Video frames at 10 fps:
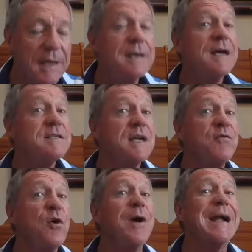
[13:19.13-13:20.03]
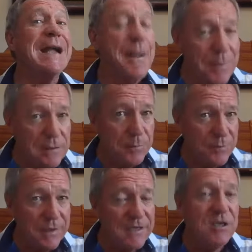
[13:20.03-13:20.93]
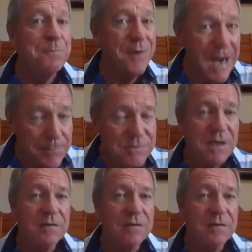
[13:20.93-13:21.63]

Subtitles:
It does give you a capital protection, perhaps,